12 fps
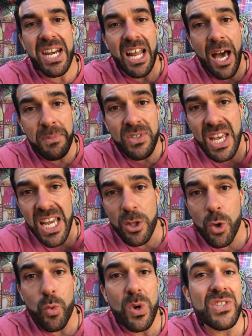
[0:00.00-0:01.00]
And I'm saying that
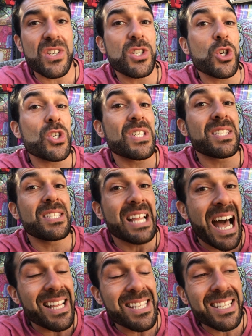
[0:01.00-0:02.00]
the reason you're
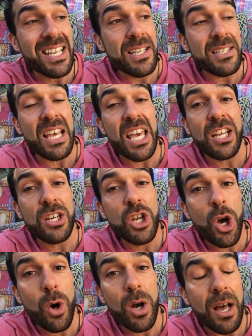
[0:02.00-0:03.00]
not saying
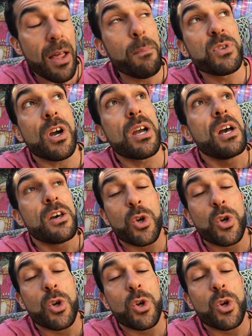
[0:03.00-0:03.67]
no, I'm sorry,